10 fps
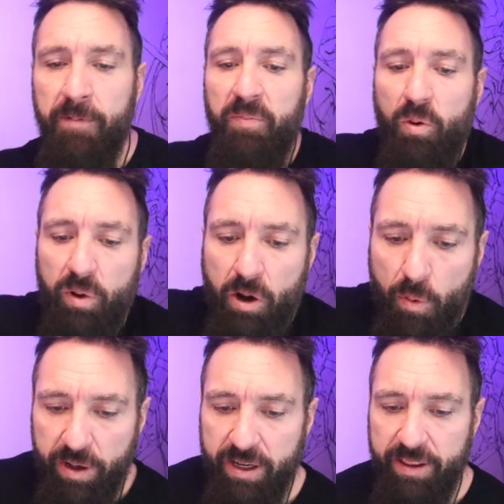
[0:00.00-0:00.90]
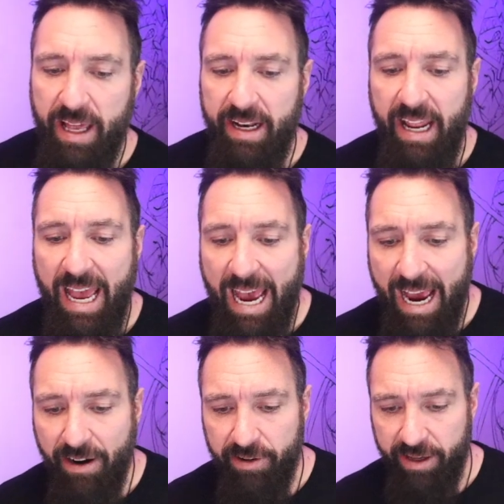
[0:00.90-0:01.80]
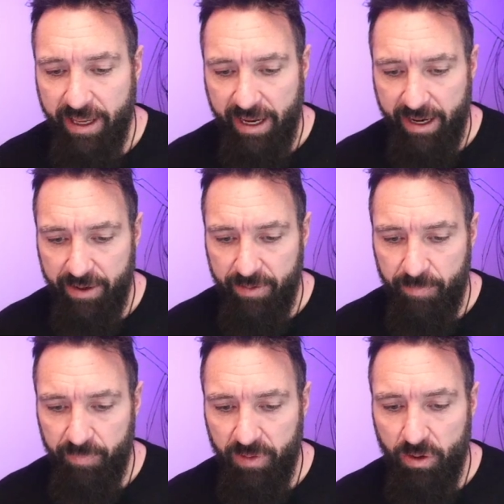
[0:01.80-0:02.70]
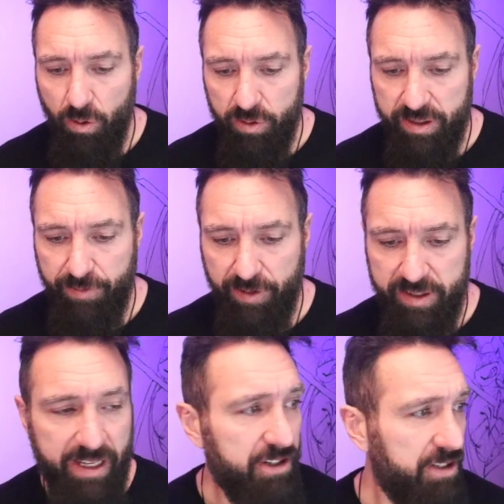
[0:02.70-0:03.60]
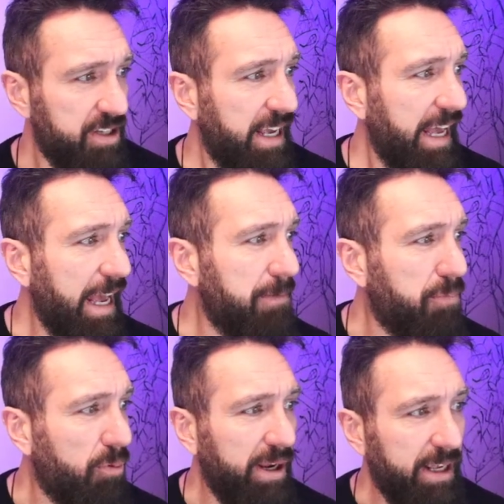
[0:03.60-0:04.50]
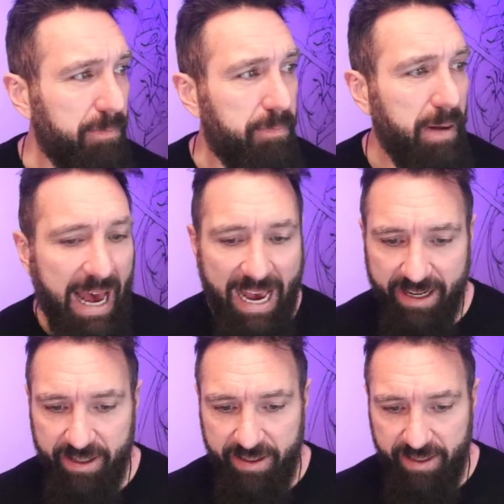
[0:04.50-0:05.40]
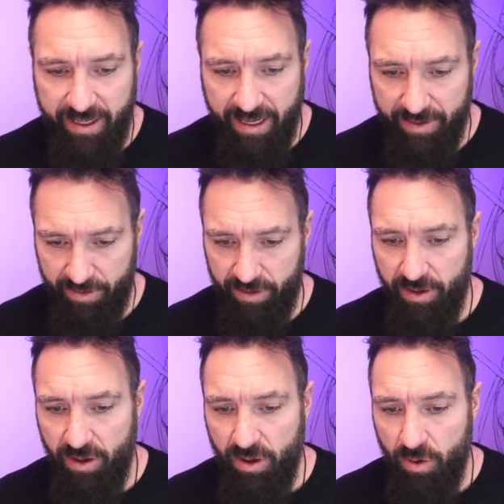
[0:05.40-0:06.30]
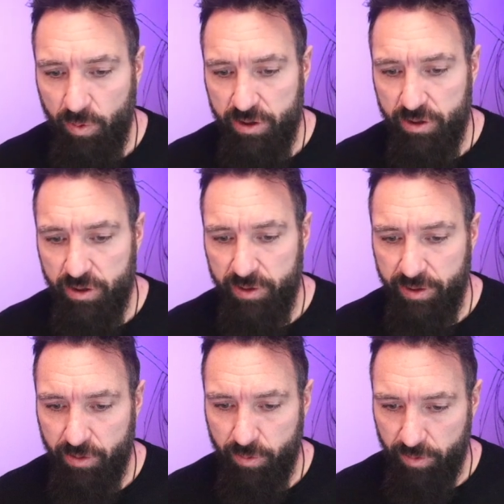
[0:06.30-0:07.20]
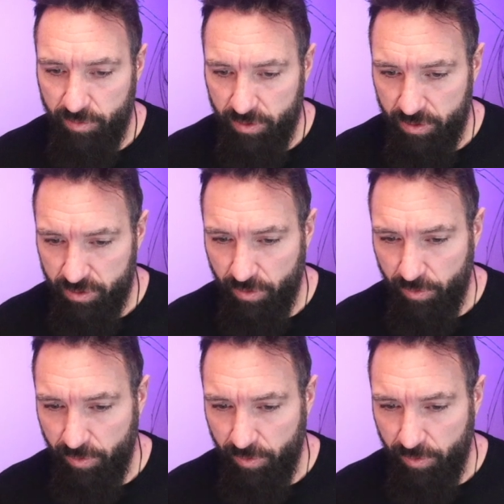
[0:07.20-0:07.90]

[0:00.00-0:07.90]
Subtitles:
we're going to then aggregate those different sections and bring it back together, which is really cool. So